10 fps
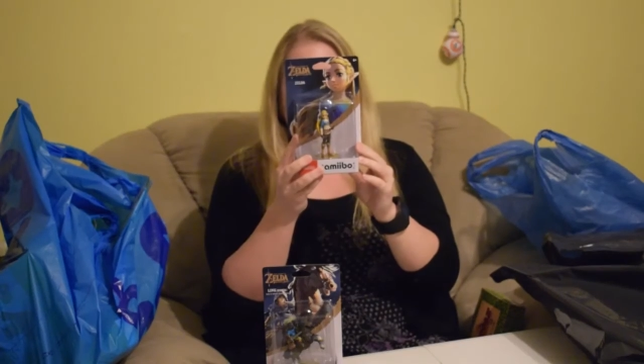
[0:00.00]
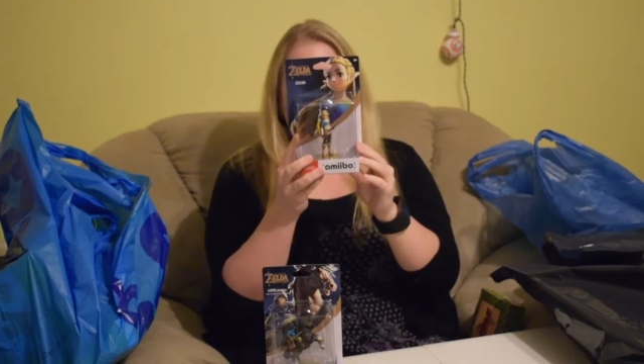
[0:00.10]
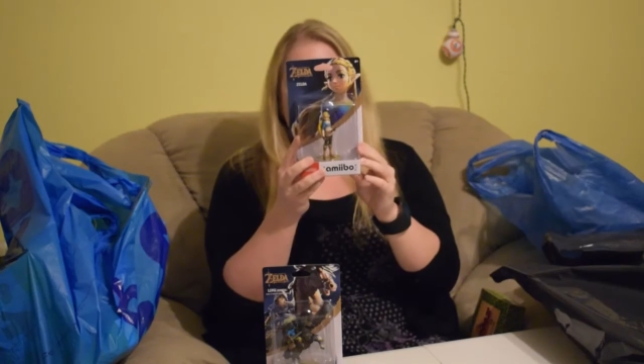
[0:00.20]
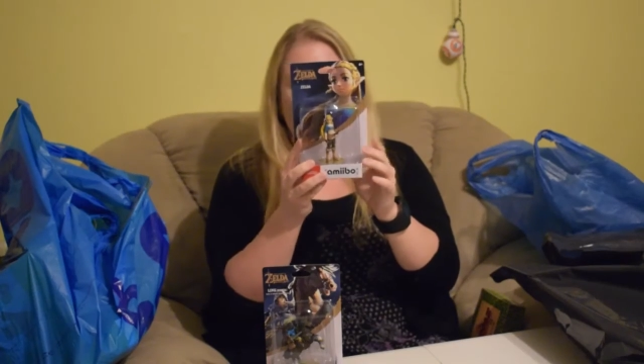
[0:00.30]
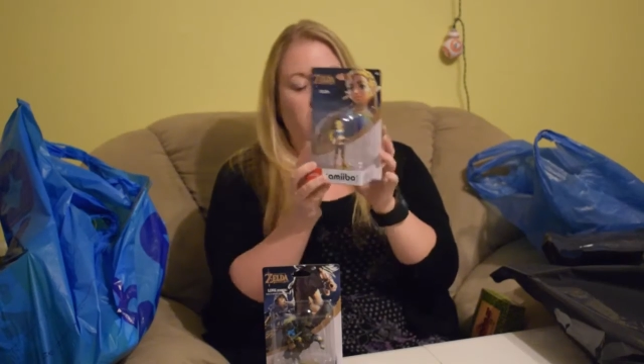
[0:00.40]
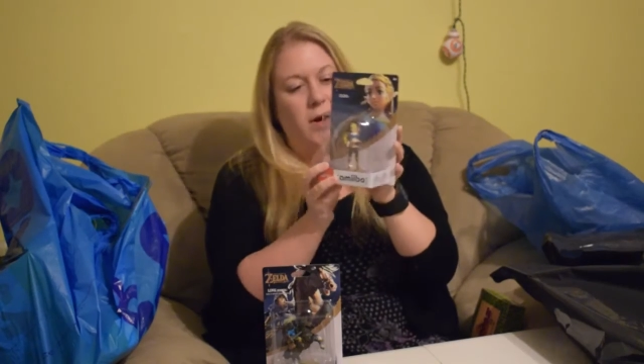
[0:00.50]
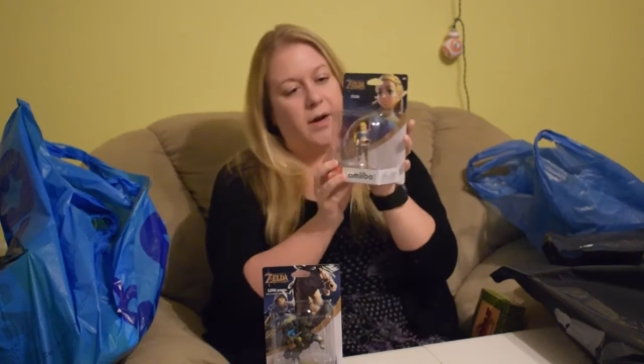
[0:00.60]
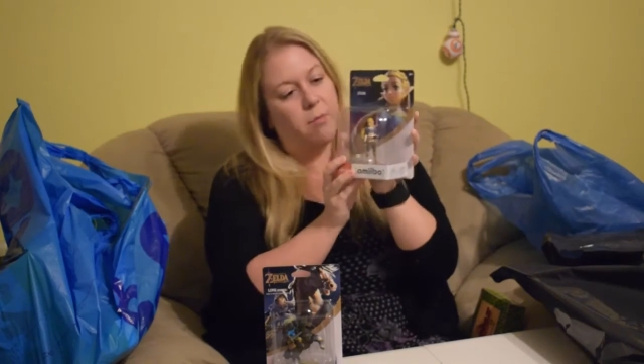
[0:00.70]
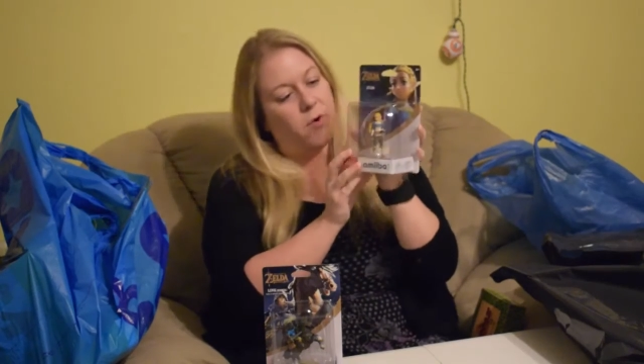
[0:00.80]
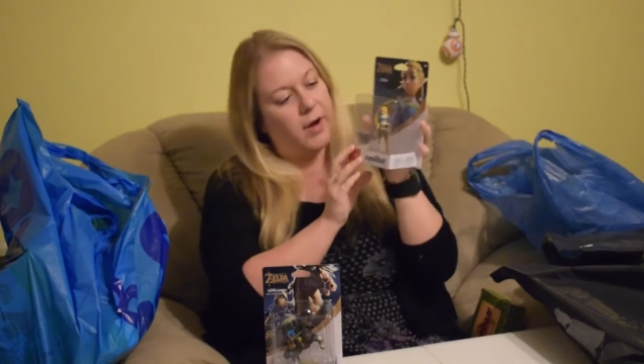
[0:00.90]
She's
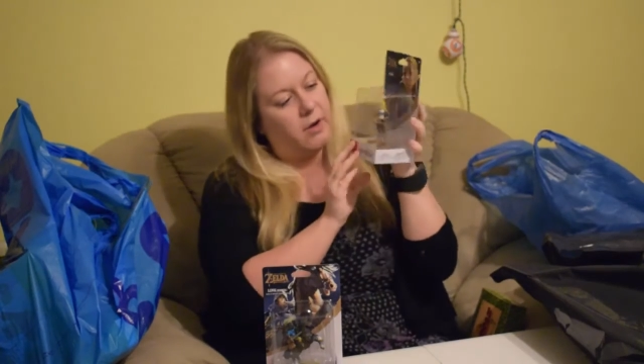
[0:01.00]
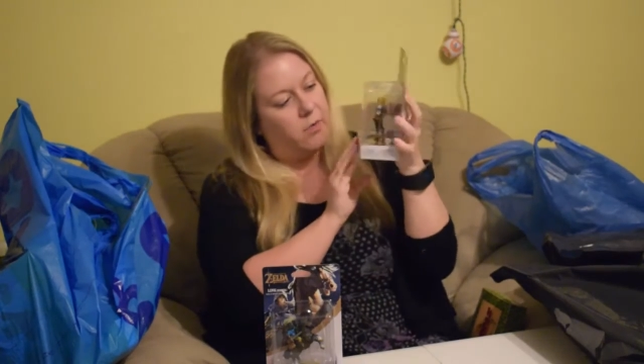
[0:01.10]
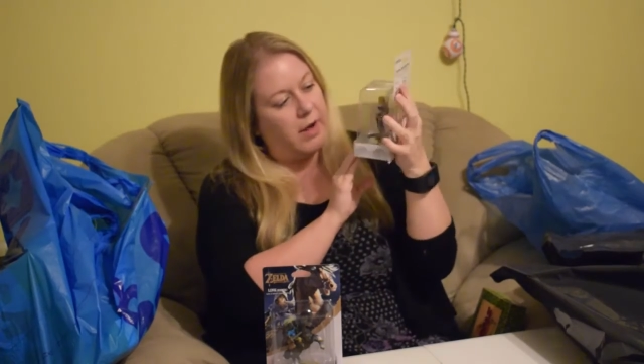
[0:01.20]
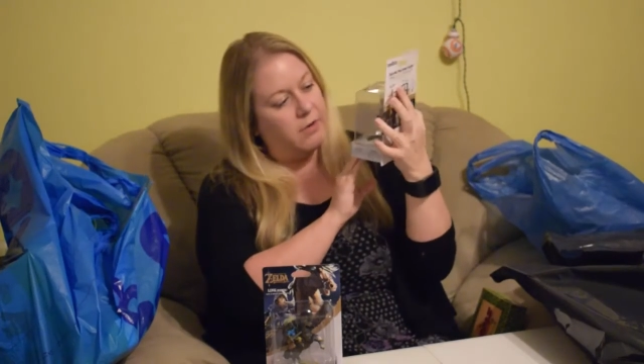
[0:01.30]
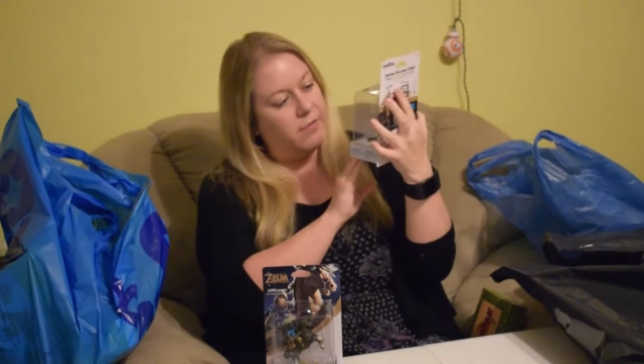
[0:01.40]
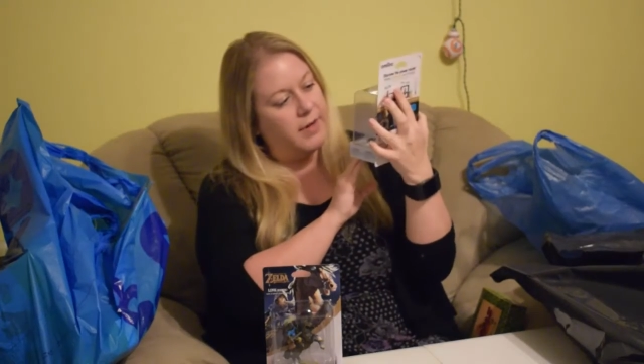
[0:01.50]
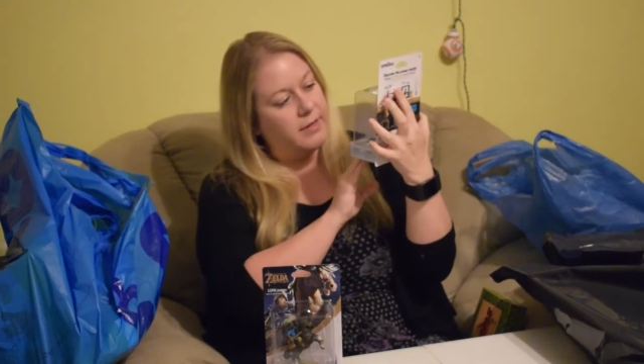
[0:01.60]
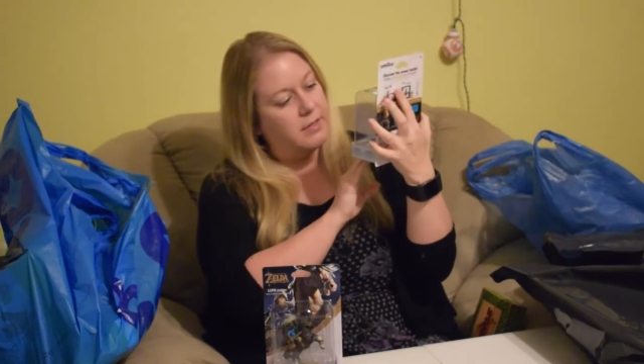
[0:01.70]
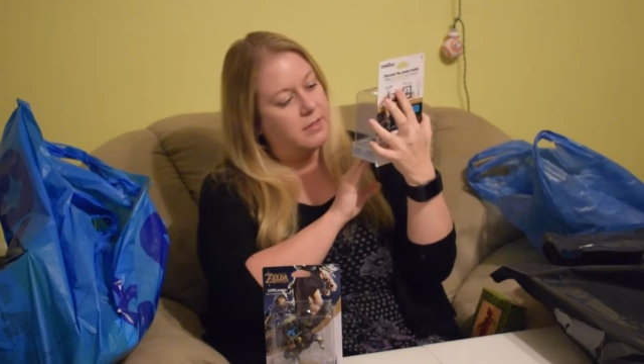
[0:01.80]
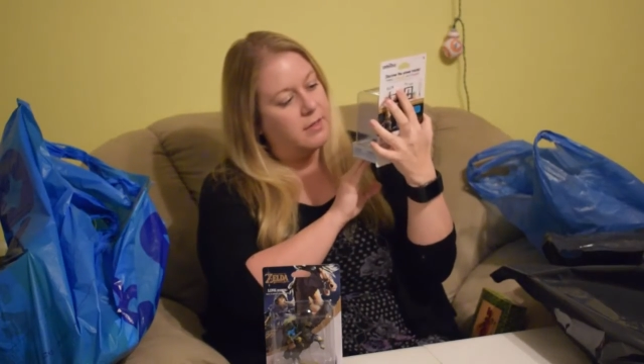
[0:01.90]
wearing a brand new
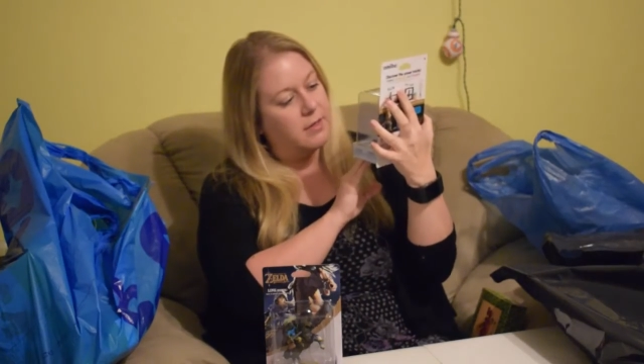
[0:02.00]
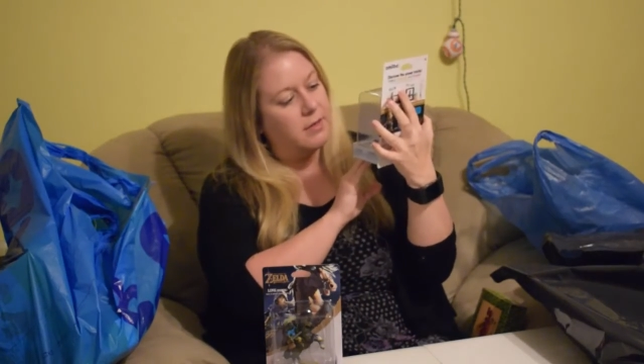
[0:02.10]
outfit.